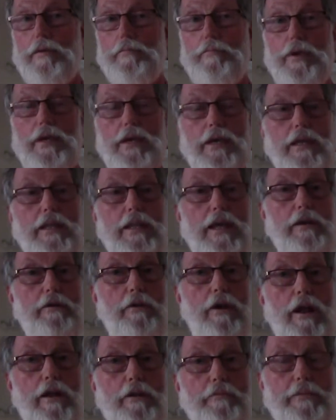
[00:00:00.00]
Being in that
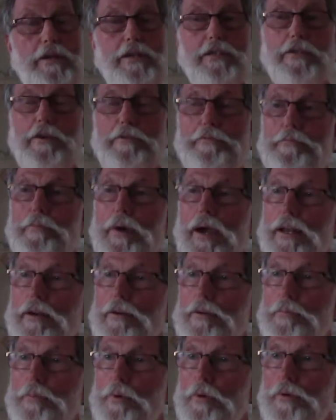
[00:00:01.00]
realm, it's of minor
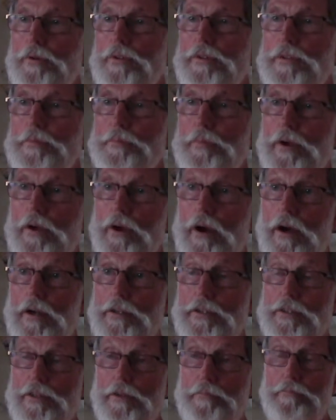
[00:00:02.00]
importance
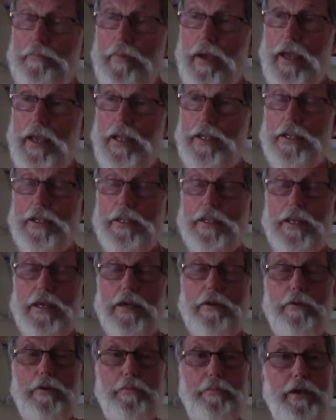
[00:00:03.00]
because the major
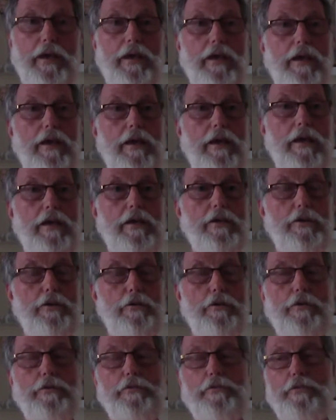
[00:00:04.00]
thing would be
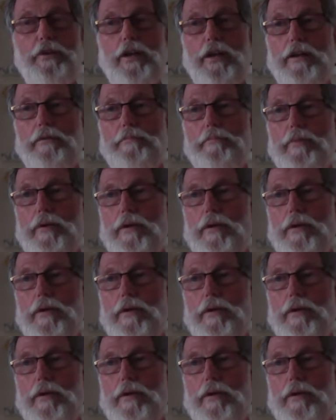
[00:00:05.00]
your own freedom.